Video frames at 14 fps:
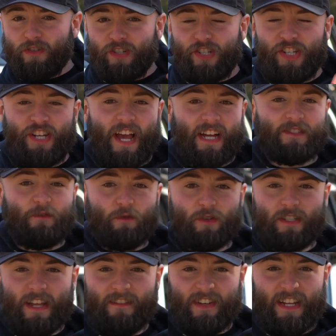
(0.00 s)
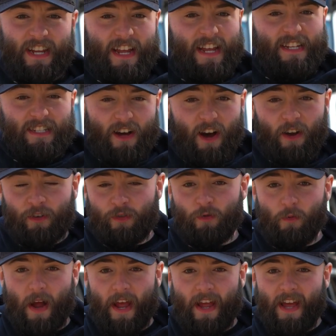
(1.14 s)
GX470 is
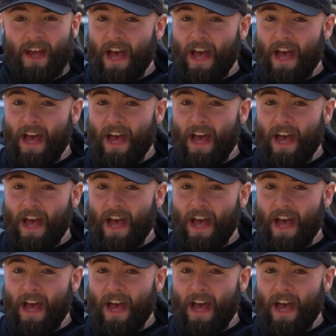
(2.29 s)
underway.